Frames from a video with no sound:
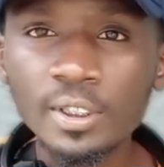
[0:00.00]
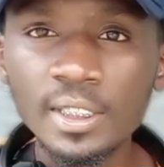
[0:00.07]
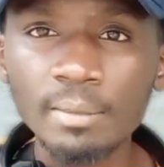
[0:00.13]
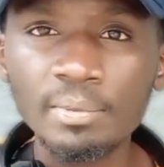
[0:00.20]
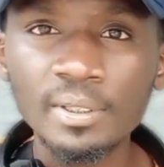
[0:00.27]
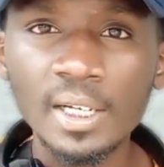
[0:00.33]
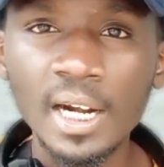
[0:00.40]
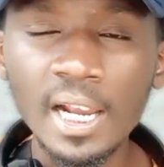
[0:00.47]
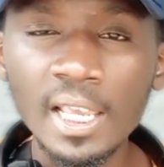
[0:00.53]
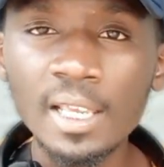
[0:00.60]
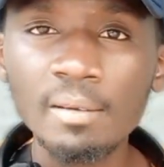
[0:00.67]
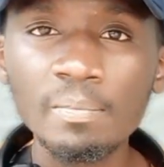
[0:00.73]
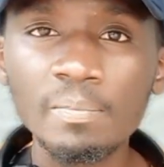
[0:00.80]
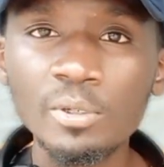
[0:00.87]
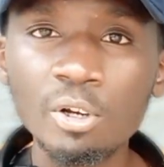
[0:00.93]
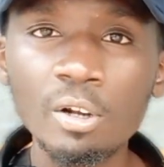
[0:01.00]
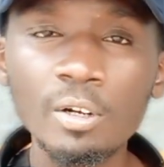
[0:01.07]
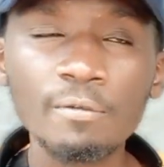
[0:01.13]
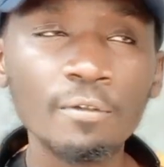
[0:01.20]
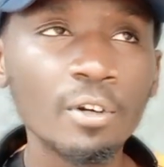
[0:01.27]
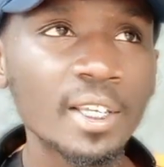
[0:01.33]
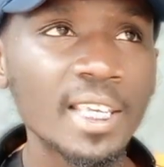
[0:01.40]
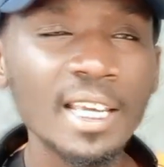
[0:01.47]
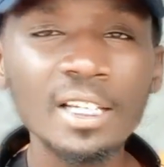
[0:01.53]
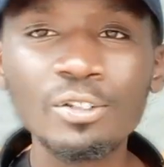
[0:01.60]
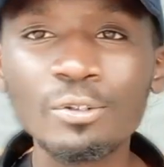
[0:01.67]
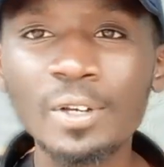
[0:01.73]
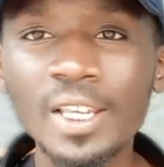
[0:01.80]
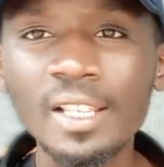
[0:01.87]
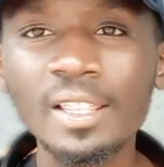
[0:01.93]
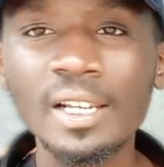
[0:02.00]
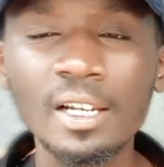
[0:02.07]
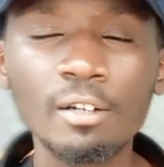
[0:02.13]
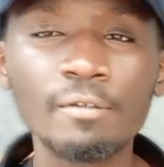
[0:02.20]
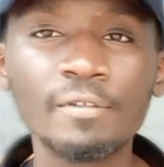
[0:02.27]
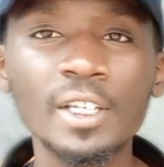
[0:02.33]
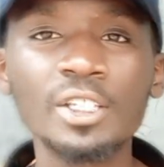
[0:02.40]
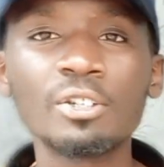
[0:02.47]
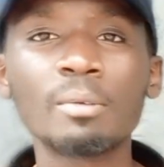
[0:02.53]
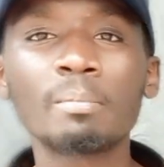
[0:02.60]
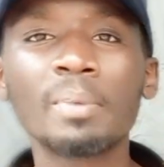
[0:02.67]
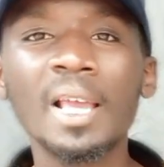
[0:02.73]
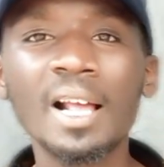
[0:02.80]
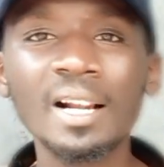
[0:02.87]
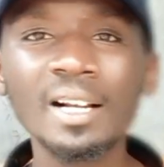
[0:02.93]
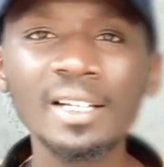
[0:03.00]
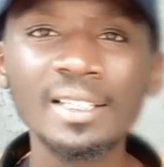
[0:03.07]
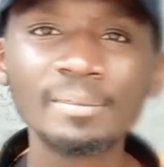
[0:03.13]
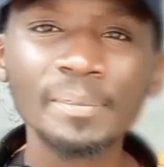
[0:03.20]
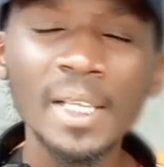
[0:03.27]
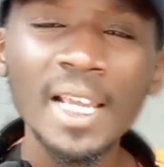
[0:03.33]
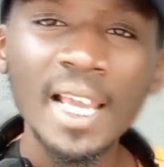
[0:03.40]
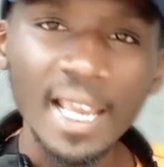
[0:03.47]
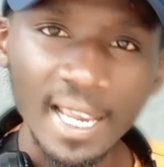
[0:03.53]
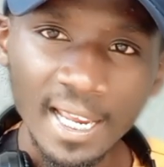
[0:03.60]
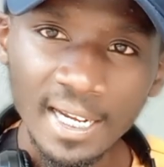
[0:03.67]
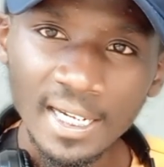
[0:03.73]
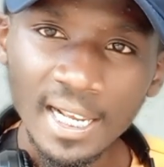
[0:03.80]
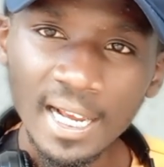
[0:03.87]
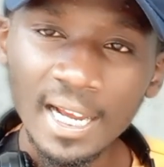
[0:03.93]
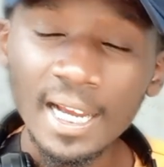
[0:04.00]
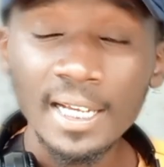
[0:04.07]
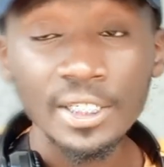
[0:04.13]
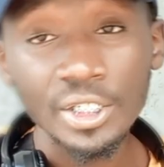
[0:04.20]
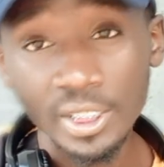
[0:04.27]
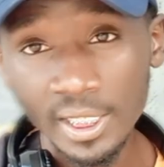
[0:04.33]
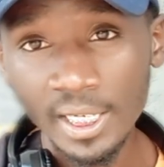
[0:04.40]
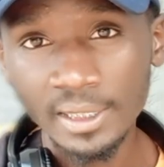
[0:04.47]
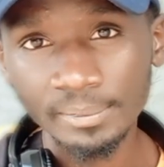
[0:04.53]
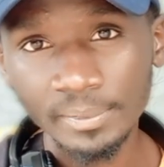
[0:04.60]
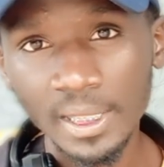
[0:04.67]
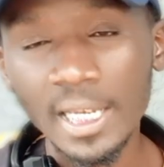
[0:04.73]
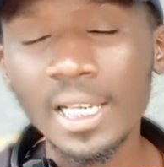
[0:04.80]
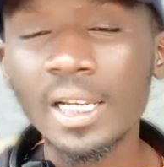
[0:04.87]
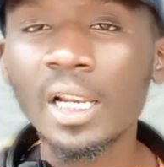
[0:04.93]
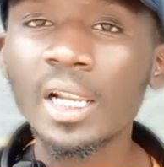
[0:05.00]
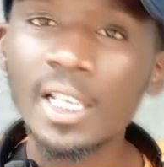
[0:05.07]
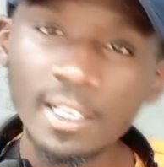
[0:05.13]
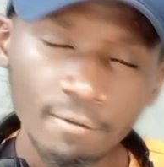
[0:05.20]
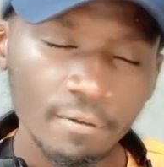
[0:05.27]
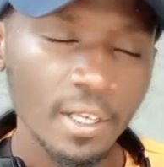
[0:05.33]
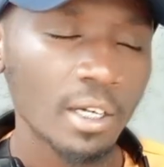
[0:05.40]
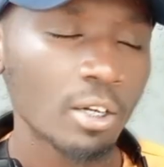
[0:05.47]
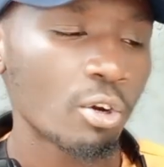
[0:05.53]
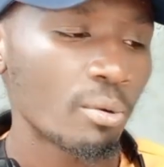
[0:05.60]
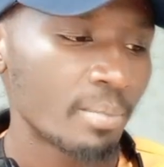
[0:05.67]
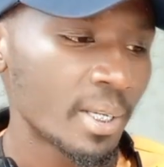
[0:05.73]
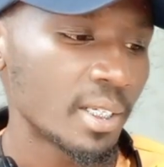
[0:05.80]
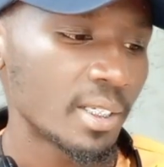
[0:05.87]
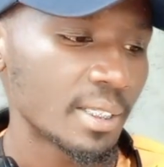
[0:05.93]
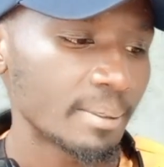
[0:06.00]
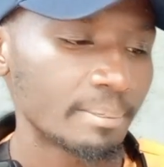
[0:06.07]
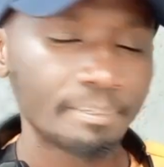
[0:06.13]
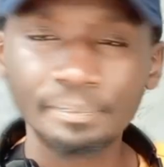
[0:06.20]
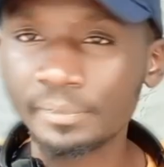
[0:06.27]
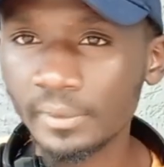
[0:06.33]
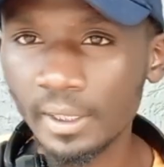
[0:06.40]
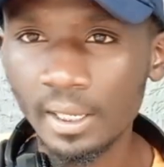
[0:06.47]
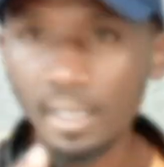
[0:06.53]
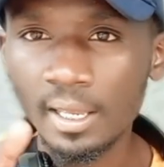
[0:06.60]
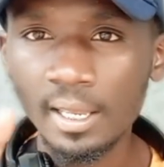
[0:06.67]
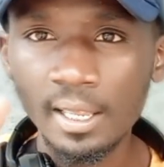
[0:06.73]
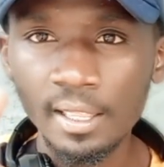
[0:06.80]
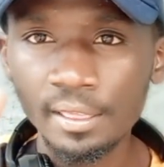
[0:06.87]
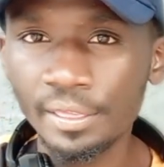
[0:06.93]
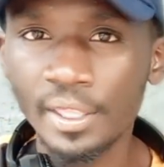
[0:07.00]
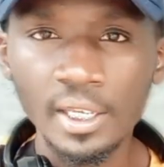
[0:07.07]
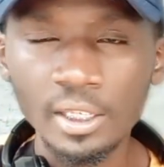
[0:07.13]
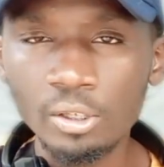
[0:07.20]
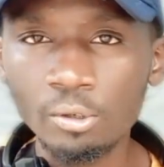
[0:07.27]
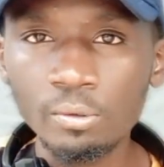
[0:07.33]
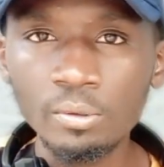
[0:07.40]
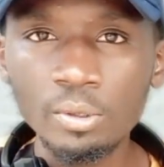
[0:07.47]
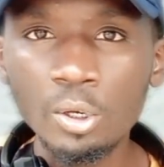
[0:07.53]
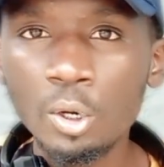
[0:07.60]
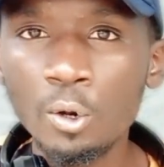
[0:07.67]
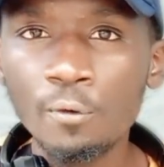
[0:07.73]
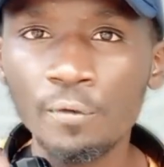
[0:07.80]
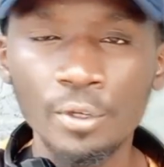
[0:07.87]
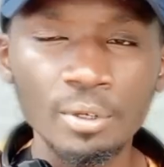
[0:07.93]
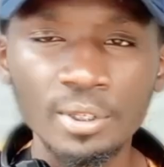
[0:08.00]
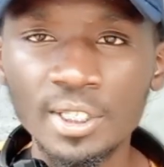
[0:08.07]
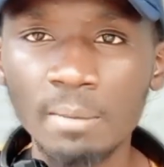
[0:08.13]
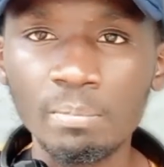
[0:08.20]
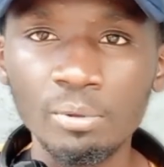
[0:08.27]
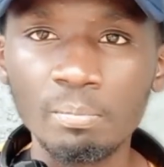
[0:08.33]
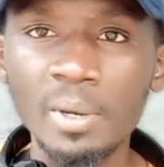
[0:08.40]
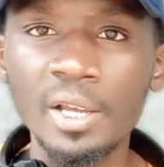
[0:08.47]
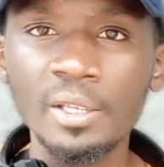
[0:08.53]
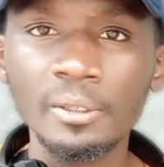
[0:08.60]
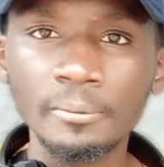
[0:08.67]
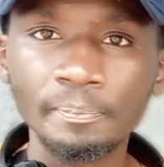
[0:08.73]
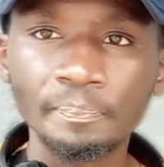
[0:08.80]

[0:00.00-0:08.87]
Subscribe. Don't forget to hit the notification bell and share and even comment. Thank you for your support. Bye.